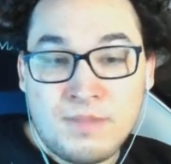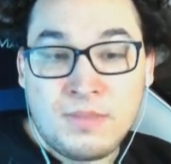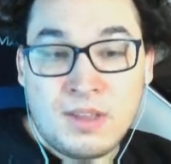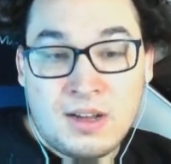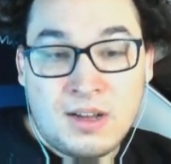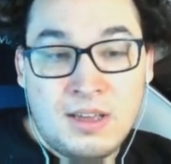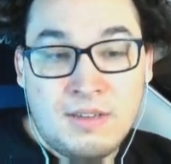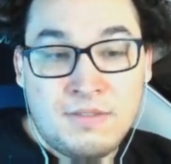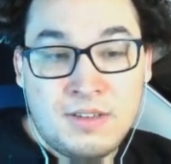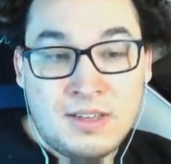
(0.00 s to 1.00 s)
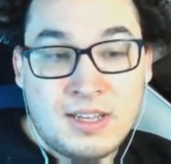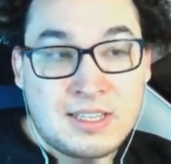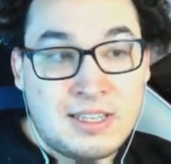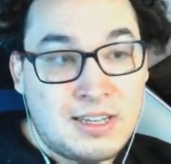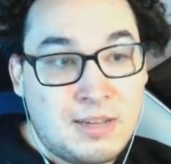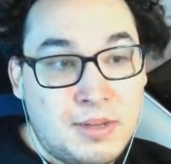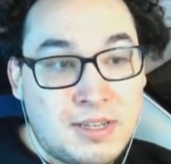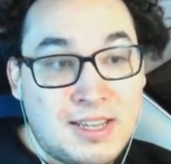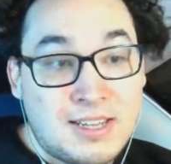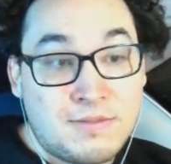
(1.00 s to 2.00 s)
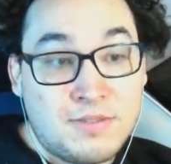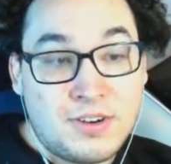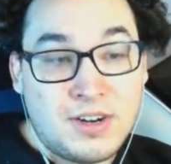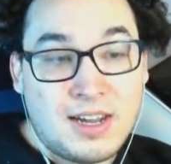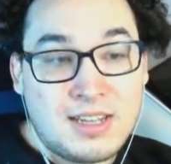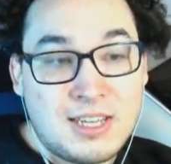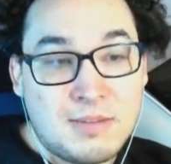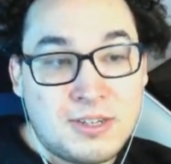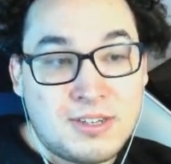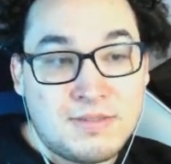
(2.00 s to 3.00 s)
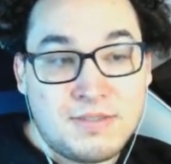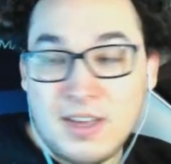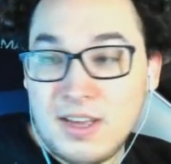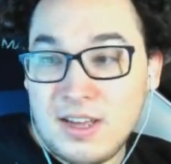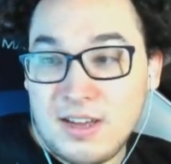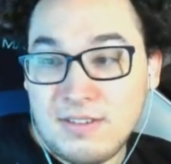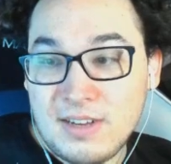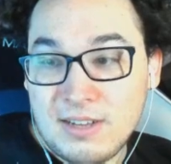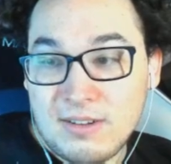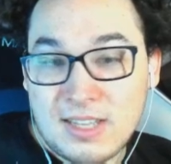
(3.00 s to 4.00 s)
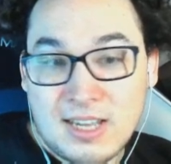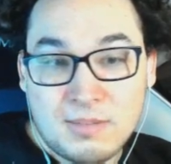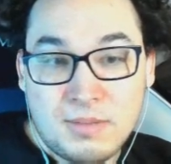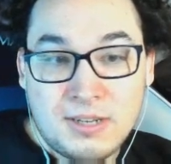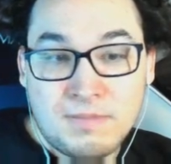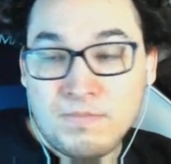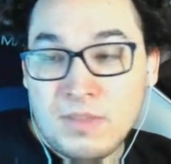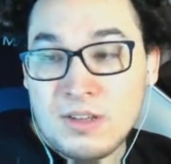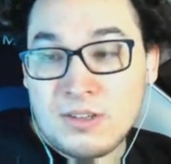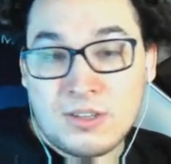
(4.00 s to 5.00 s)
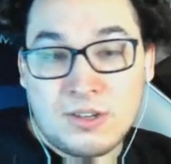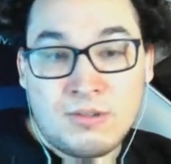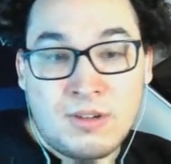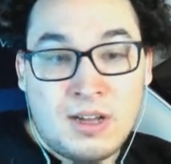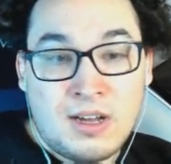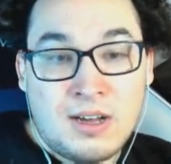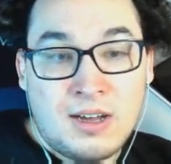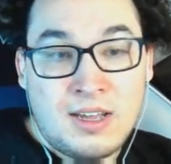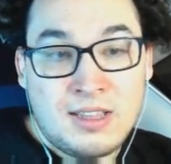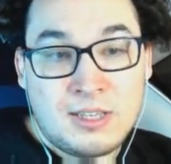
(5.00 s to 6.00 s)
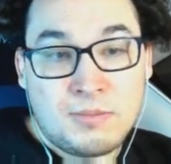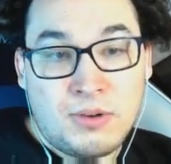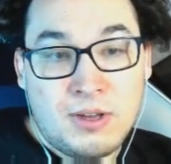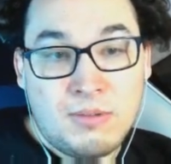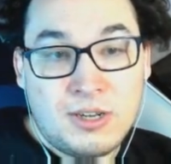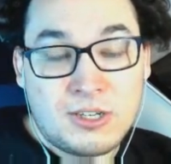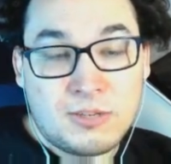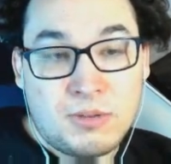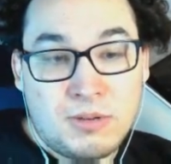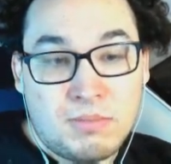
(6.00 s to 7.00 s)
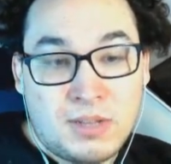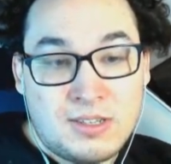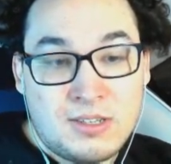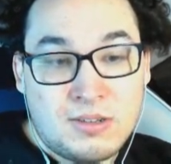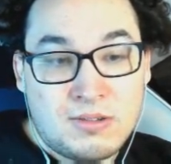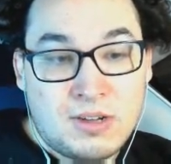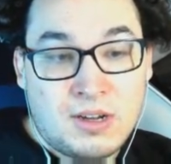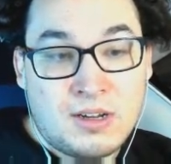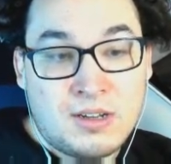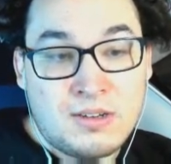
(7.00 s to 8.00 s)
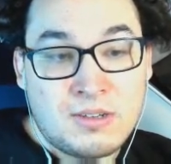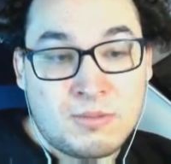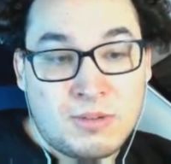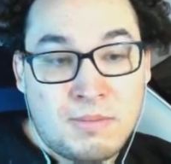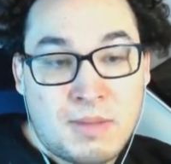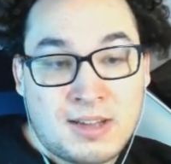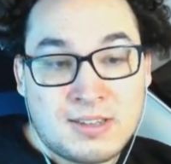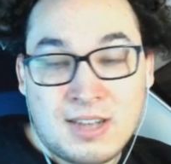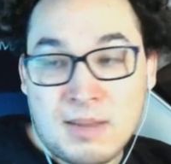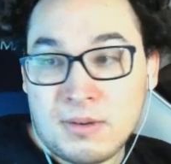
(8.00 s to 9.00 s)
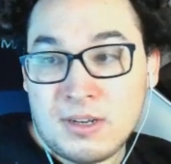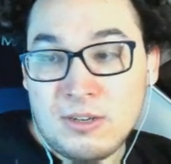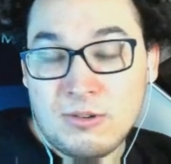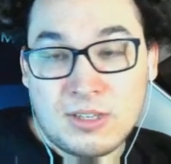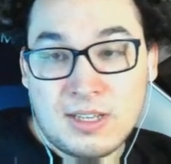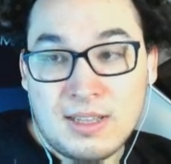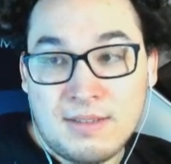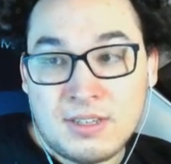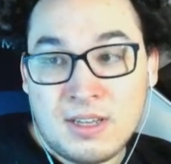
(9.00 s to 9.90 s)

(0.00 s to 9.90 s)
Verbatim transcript: uh, if he gets lucky because he has very high damage and very low attack speed. So uh, at this point, we can just put Blightstone on someone in back sniper. He usually lives